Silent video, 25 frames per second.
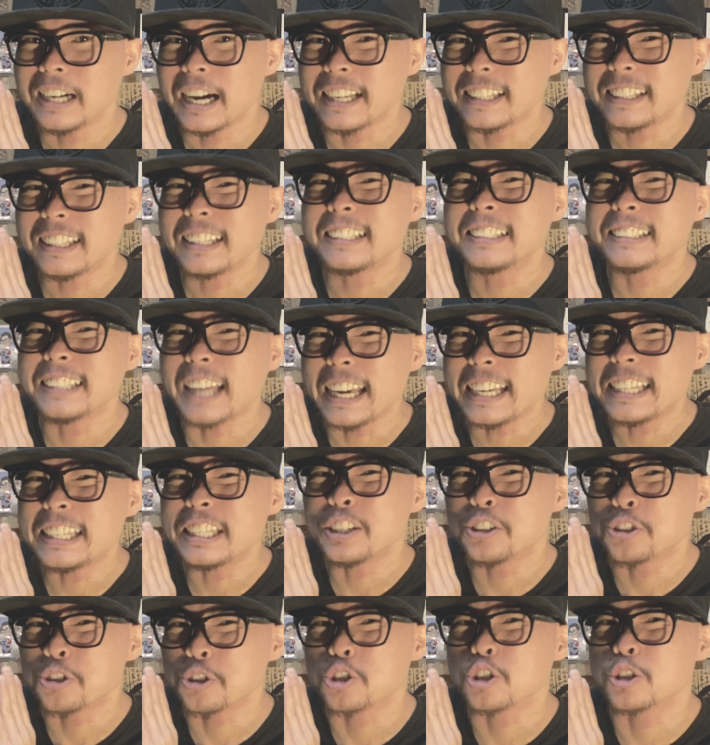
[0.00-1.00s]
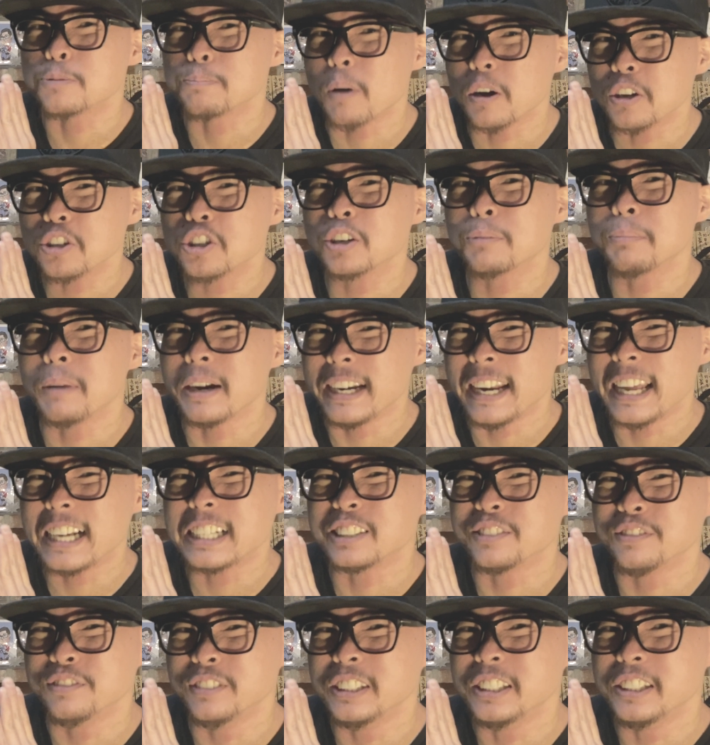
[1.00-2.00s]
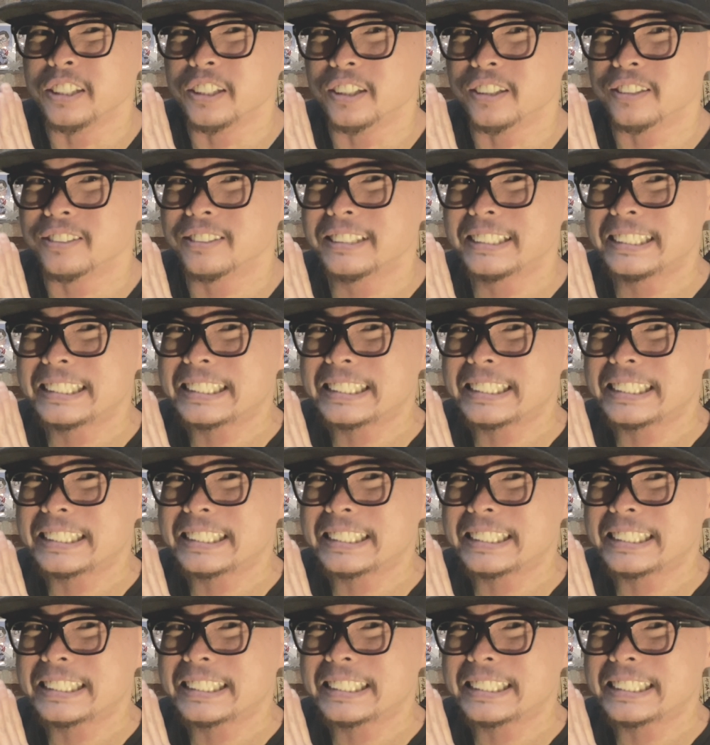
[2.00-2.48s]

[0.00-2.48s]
I think Nike should sponsor my next video.